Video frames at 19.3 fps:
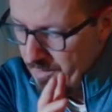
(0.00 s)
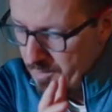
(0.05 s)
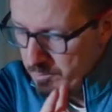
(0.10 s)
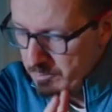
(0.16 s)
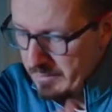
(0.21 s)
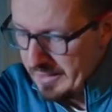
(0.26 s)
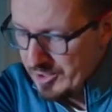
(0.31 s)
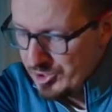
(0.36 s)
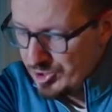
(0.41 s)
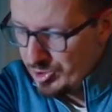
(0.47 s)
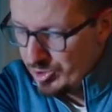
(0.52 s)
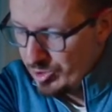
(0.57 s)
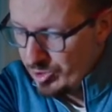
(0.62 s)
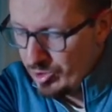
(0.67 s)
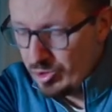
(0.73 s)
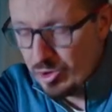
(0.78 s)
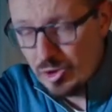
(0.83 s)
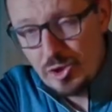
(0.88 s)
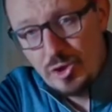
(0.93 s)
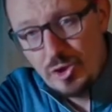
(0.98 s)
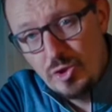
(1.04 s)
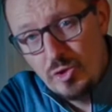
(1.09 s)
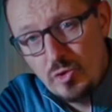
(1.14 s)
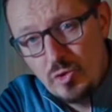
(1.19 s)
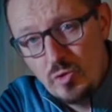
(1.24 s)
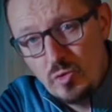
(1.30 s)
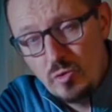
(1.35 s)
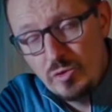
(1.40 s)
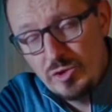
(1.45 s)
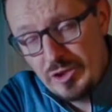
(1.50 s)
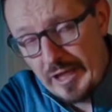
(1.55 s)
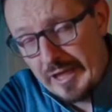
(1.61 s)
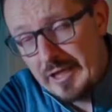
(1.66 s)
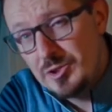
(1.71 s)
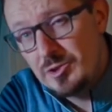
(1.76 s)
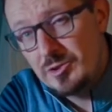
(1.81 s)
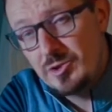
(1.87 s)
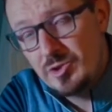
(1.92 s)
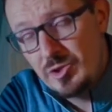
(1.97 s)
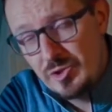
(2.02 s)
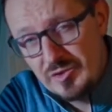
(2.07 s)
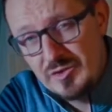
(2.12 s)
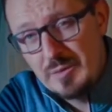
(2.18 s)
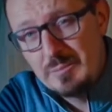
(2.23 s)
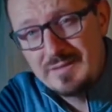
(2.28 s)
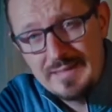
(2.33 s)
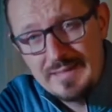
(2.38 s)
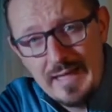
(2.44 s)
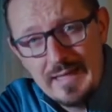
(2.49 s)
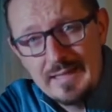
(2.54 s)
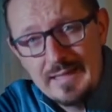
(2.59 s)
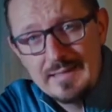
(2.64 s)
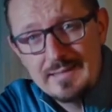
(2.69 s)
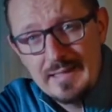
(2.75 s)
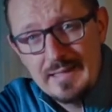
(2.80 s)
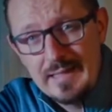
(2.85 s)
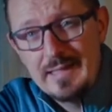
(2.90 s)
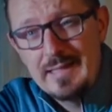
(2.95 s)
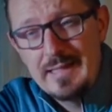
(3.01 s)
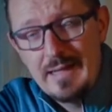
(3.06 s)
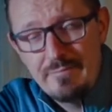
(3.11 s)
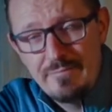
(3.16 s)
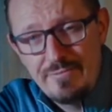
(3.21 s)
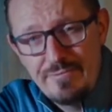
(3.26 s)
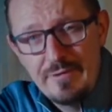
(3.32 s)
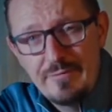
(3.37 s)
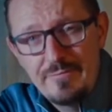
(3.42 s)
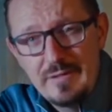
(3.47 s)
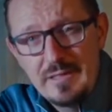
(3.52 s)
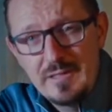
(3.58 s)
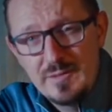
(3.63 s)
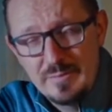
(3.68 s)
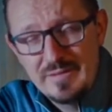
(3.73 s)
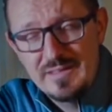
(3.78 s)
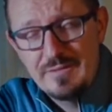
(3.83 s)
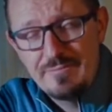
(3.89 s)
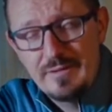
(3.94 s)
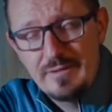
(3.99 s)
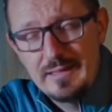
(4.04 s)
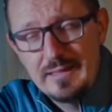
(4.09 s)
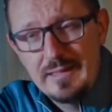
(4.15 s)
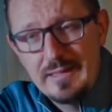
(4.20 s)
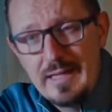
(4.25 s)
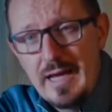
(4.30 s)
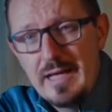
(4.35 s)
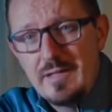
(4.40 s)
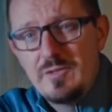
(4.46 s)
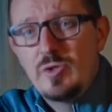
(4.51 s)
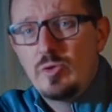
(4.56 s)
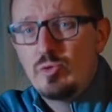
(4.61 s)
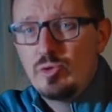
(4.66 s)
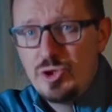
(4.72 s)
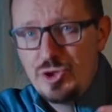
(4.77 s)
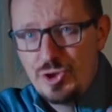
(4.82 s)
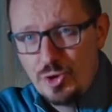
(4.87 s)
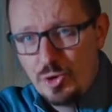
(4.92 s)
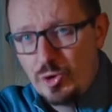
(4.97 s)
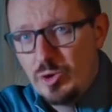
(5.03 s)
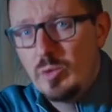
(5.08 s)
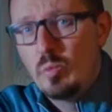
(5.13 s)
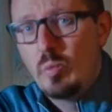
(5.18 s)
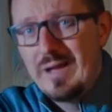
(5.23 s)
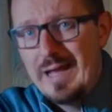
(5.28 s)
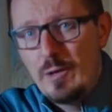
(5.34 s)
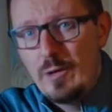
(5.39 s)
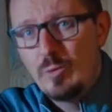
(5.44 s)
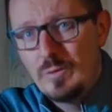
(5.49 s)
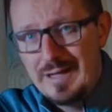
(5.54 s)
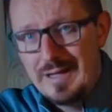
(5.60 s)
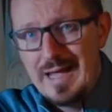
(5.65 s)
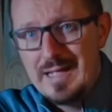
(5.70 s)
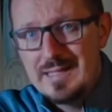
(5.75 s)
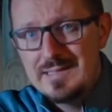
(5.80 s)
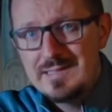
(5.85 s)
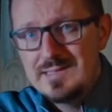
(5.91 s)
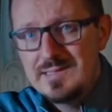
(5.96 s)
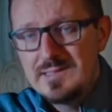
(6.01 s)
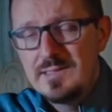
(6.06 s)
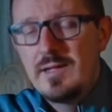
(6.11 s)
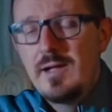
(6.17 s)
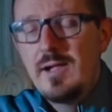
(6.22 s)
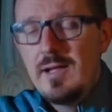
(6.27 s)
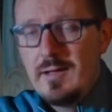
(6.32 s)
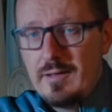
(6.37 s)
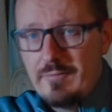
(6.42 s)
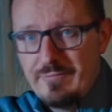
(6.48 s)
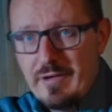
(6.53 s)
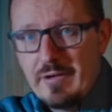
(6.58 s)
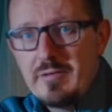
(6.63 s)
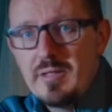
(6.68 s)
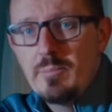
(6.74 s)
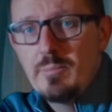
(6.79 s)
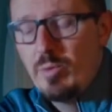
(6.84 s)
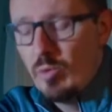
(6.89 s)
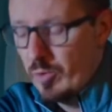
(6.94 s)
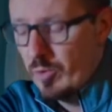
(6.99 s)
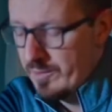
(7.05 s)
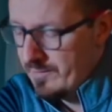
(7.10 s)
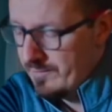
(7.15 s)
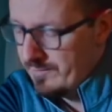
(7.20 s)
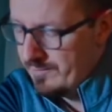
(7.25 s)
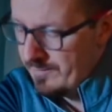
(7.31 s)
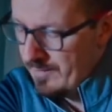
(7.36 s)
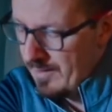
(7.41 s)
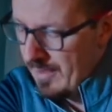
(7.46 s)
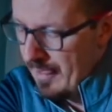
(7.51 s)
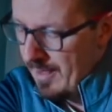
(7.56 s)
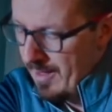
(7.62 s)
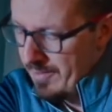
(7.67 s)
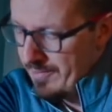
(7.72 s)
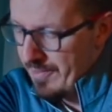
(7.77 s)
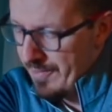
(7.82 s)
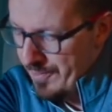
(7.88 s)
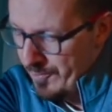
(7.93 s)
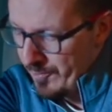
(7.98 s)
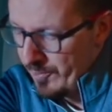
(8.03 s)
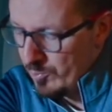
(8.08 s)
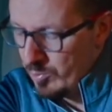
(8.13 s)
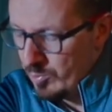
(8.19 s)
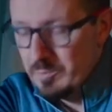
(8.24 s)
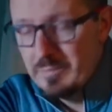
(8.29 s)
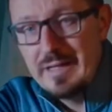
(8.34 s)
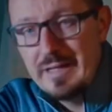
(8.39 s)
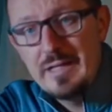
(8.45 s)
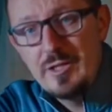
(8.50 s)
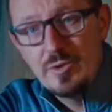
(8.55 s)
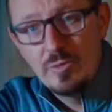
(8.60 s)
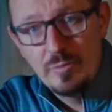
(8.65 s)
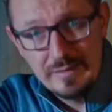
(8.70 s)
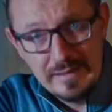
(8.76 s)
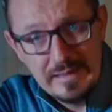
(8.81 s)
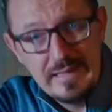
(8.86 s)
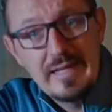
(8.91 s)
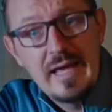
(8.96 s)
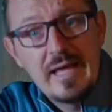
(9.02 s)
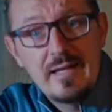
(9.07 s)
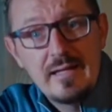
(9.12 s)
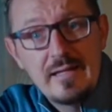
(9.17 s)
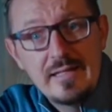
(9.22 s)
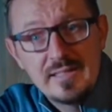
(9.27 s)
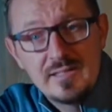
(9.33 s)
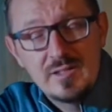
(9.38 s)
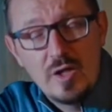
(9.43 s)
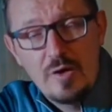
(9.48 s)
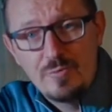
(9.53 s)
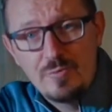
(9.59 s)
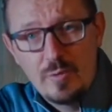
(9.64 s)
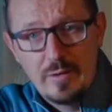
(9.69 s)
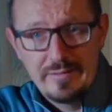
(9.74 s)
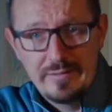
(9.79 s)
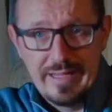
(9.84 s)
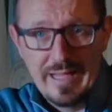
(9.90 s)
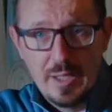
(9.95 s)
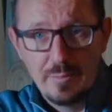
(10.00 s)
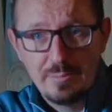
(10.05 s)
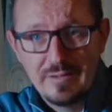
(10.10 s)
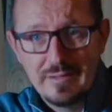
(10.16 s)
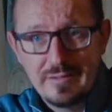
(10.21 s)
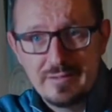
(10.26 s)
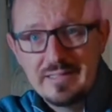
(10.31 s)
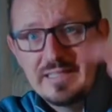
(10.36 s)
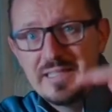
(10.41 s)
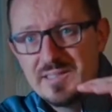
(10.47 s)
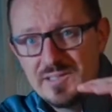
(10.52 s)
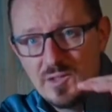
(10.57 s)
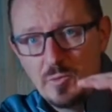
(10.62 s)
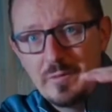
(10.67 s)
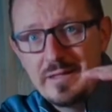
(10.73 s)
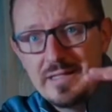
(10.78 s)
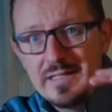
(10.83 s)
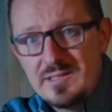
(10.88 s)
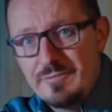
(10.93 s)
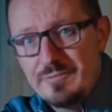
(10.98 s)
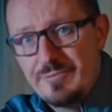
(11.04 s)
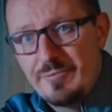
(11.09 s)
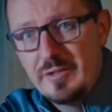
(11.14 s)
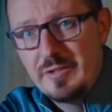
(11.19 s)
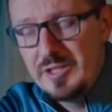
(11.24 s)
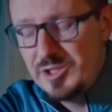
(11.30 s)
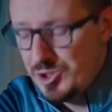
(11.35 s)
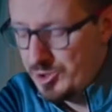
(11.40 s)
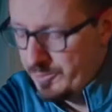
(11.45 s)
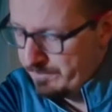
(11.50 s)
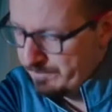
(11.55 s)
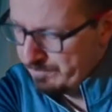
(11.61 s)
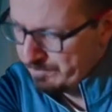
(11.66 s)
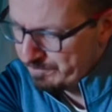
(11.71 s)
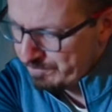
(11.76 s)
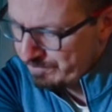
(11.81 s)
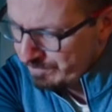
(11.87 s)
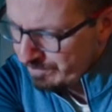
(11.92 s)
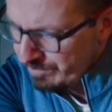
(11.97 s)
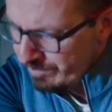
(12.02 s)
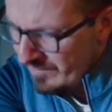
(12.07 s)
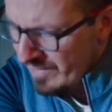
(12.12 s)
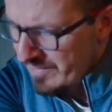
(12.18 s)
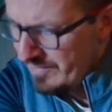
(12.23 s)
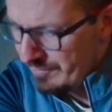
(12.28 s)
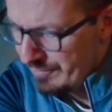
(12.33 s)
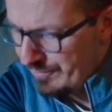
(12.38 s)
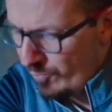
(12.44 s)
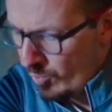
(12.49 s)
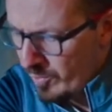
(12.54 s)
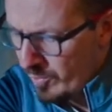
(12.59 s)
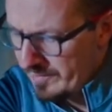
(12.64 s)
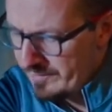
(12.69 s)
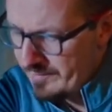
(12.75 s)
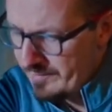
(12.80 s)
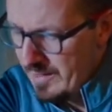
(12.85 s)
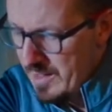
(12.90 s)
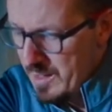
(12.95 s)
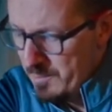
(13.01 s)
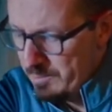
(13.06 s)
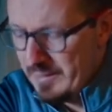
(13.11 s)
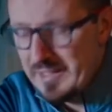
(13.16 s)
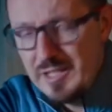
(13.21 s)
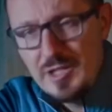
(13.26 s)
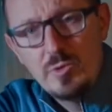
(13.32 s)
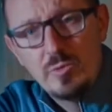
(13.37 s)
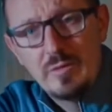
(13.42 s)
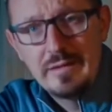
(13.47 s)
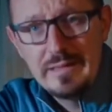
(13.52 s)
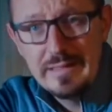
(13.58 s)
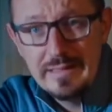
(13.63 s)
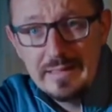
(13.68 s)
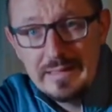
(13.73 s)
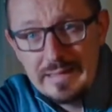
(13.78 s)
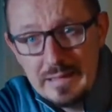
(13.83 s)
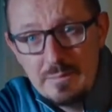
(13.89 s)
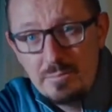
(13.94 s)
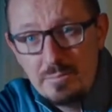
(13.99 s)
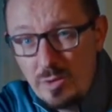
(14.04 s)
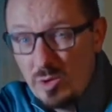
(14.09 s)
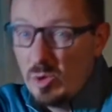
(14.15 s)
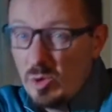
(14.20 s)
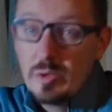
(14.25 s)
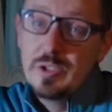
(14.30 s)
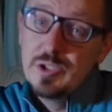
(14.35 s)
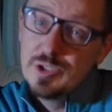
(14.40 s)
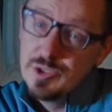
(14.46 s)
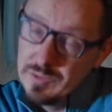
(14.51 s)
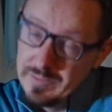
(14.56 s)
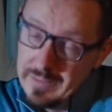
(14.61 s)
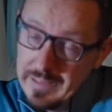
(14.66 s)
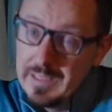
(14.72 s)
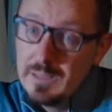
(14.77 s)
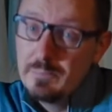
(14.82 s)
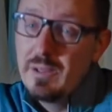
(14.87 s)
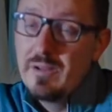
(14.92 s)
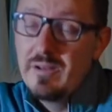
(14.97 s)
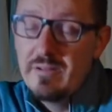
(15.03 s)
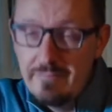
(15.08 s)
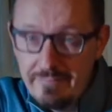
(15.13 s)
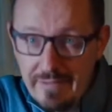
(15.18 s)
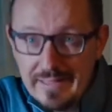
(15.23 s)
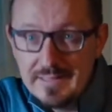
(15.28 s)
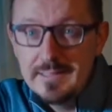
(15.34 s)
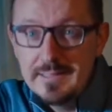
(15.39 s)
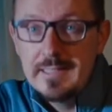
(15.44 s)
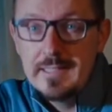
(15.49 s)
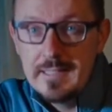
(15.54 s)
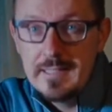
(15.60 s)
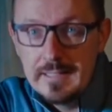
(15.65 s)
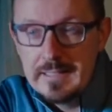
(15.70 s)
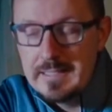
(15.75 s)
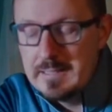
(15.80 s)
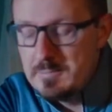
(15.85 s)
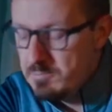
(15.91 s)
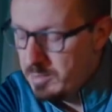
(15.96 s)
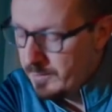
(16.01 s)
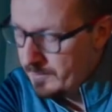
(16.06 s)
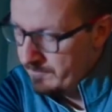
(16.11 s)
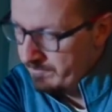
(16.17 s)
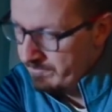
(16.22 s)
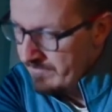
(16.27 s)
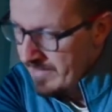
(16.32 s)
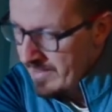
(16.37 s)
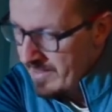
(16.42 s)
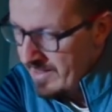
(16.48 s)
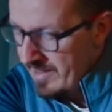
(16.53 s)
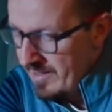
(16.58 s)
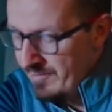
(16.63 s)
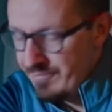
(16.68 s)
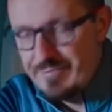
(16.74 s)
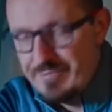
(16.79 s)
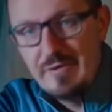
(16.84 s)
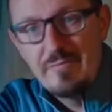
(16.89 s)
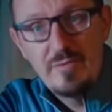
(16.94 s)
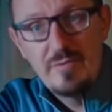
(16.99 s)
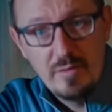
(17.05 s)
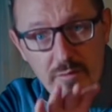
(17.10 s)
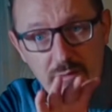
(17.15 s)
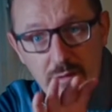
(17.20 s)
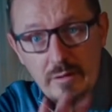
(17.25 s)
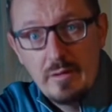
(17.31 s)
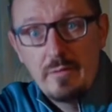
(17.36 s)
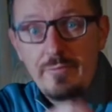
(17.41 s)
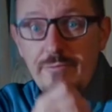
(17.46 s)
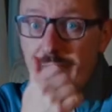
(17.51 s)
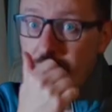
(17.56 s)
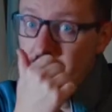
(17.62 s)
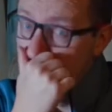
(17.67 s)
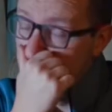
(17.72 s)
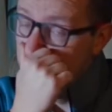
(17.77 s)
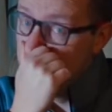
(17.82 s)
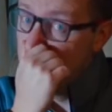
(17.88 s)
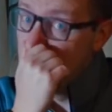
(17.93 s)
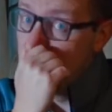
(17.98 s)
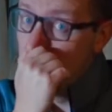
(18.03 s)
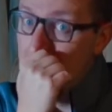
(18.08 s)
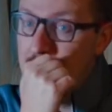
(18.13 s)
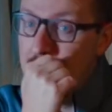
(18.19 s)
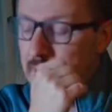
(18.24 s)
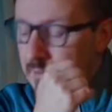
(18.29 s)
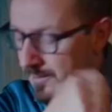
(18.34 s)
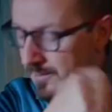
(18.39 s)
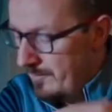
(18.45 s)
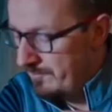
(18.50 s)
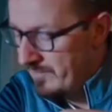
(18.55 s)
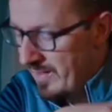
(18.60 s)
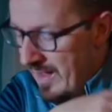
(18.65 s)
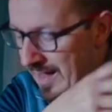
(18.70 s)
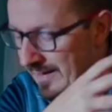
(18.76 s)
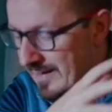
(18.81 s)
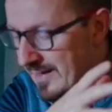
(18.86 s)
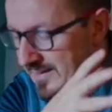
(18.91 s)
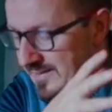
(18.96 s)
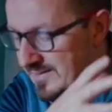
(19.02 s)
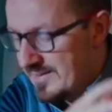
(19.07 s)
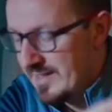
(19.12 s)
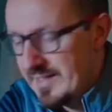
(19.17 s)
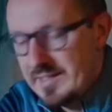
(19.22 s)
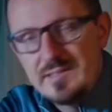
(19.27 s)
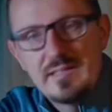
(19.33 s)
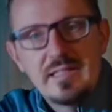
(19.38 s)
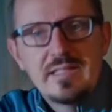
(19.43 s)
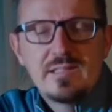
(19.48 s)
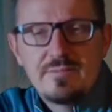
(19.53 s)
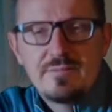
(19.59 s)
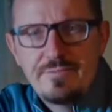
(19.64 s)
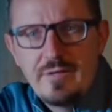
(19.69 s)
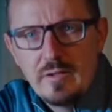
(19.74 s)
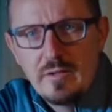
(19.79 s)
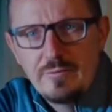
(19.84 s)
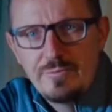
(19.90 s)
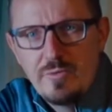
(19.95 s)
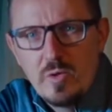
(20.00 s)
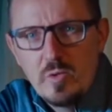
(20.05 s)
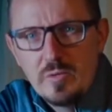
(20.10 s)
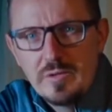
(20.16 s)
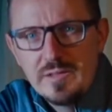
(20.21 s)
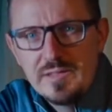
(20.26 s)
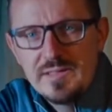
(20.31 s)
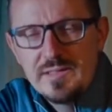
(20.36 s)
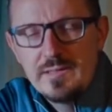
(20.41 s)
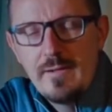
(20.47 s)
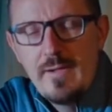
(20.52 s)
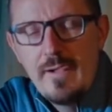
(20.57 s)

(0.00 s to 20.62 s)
Make sure you change your custom settings in the M50, specifically again to shutter without lens. Very important. The third one being you will need editing software to help you de-squeeze the footage. The fourth being you will need a gimbal, or you should think about investing in a gimbal. Fifth, filters as well. And then sixth is the follow focus.